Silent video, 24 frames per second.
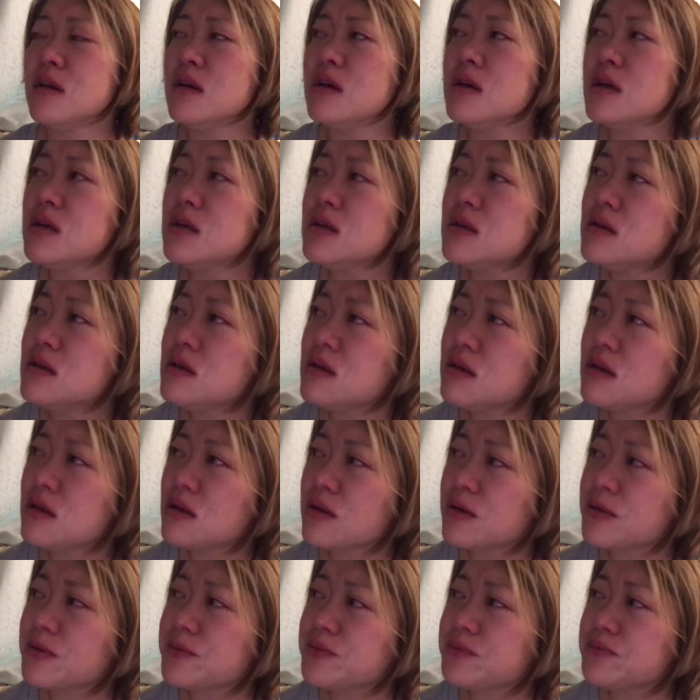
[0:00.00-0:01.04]

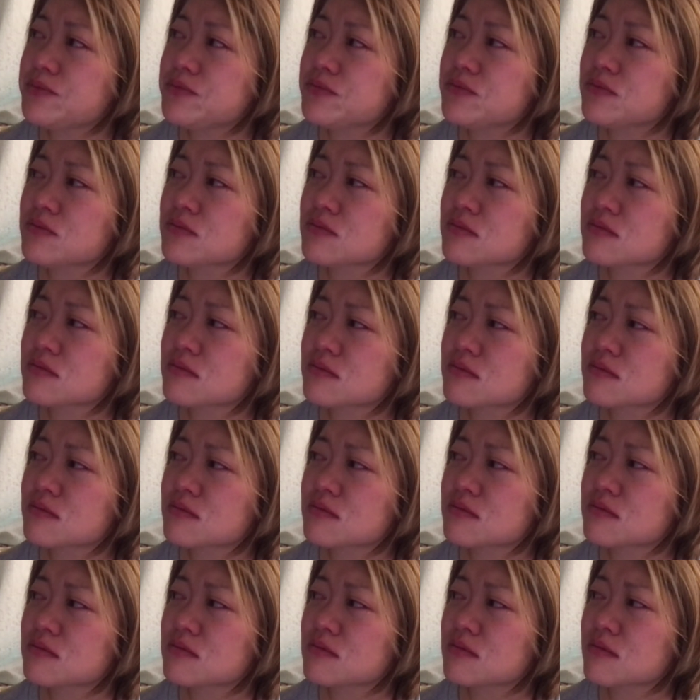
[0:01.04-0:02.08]

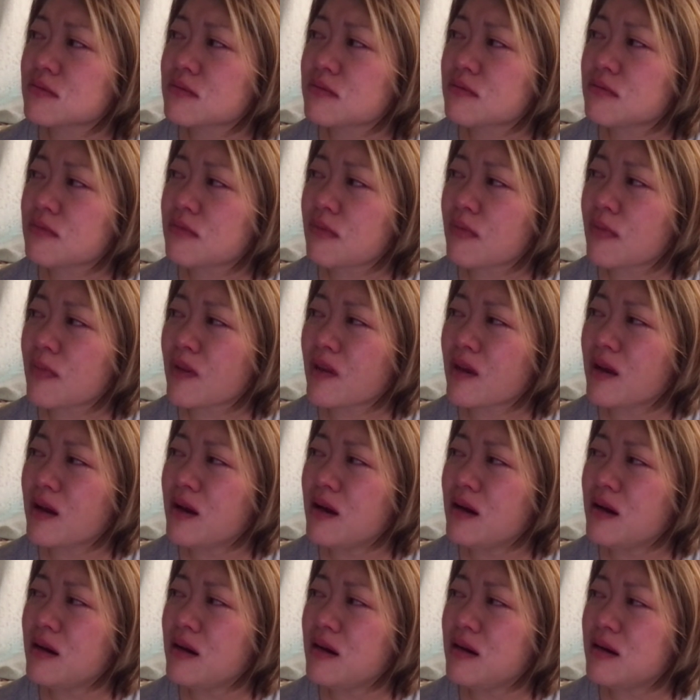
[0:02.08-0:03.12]

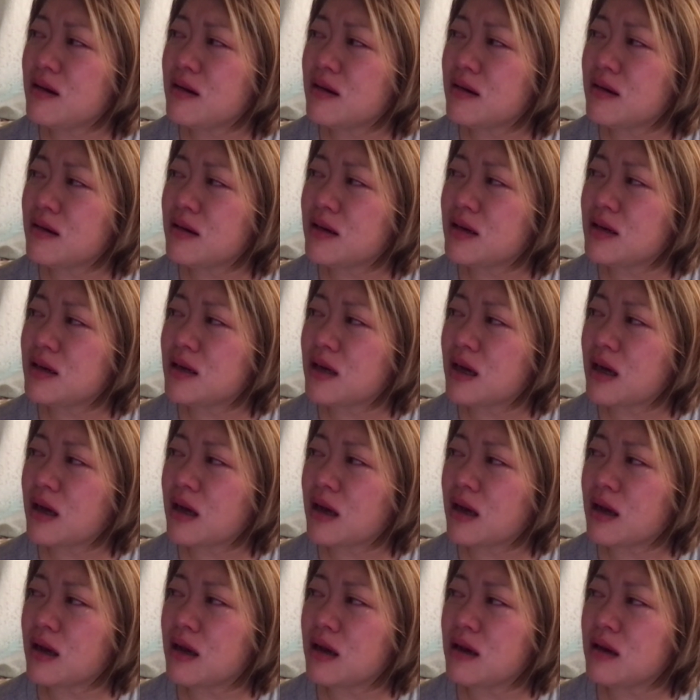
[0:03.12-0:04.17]

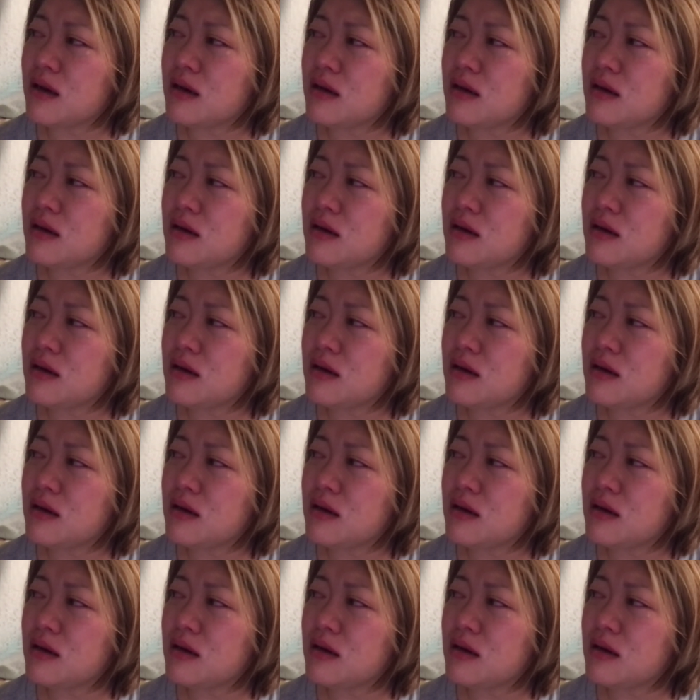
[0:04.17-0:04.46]
Nothing is said.